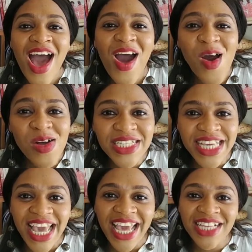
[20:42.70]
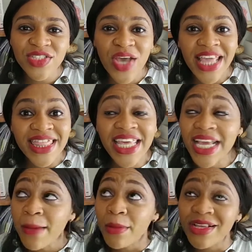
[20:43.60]
you have. Okay, so I
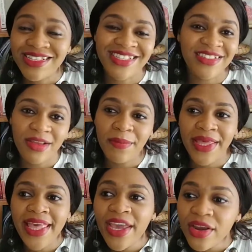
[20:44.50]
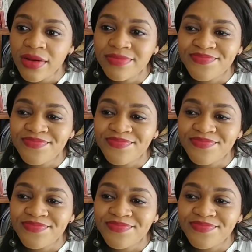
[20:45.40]
think I'm going to stop here.